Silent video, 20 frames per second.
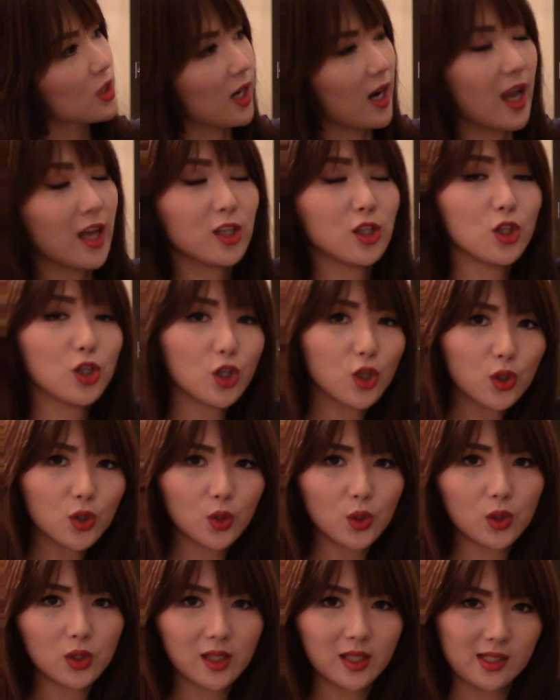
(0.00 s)
and I
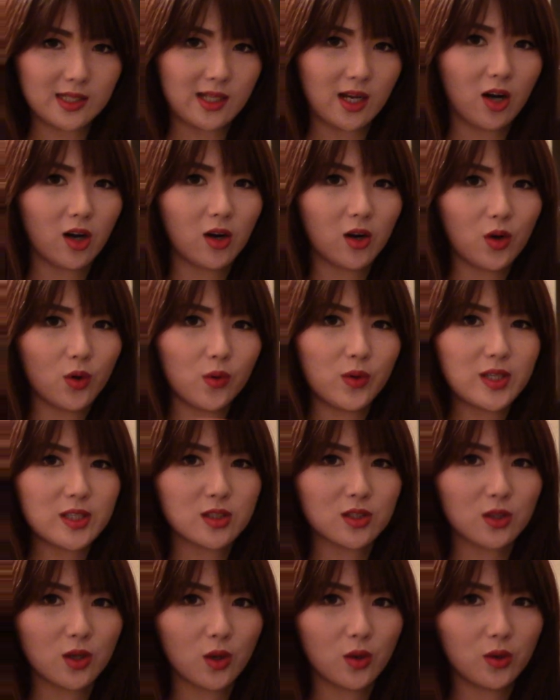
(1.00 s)
knew that Zara
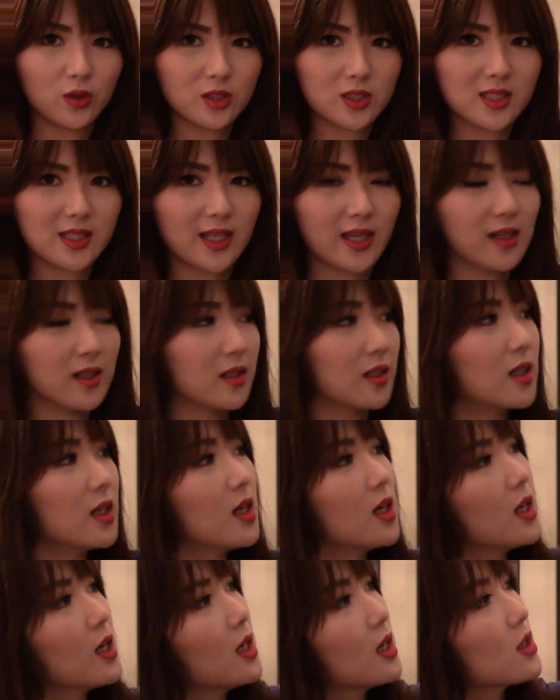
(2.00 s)
always go on a sale.
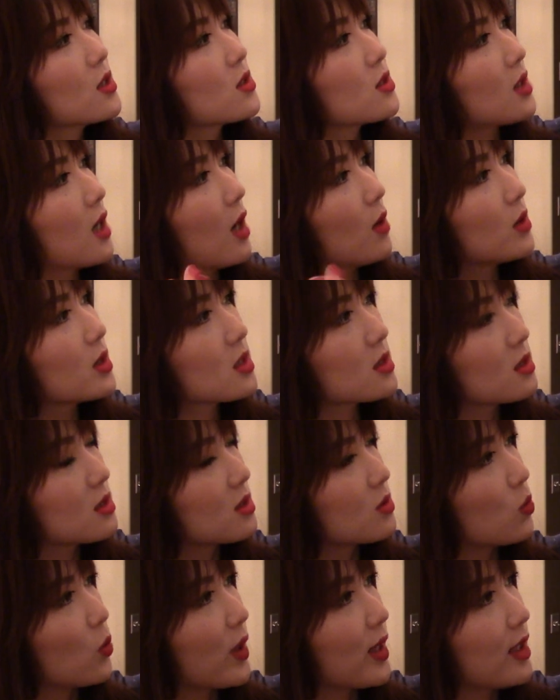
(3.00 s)
So I was
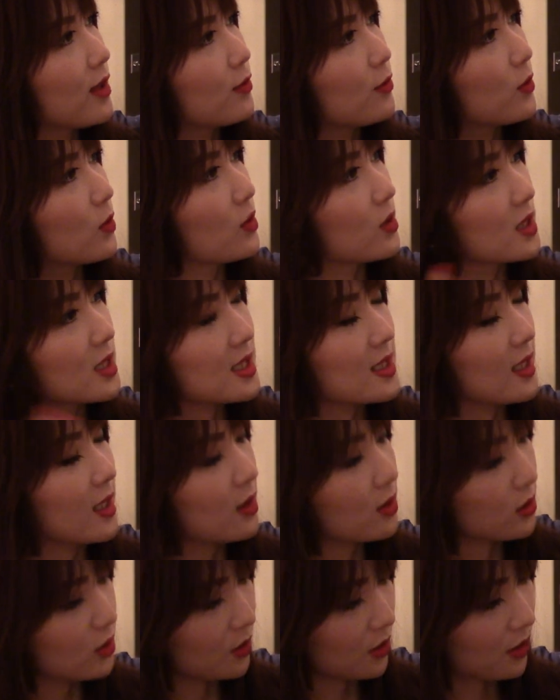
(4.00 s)
just waiting for the sale to